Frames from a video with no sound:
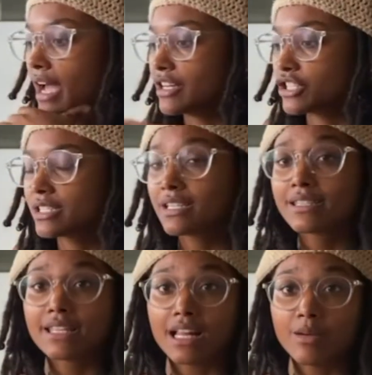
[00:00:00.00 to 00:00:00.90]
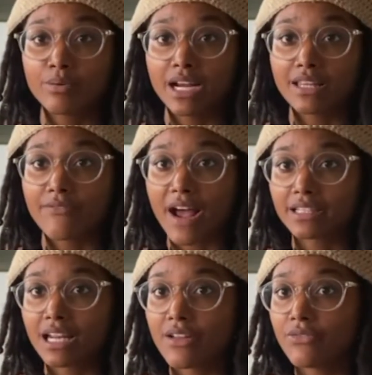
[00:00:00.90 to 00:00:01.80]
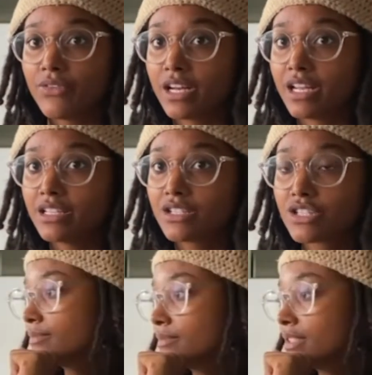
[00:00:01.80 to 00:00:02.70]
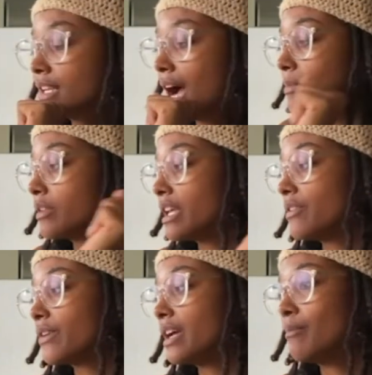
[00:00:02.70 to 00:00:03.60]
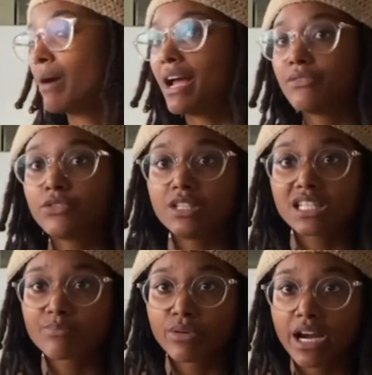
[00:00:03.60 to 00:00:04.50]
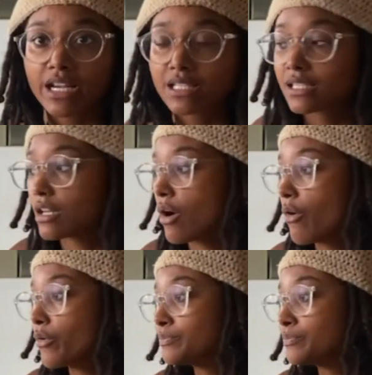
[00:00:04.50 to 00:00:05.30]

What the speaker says: Just to celebrate the fact that I finished, I believe in mindfulness breaks, so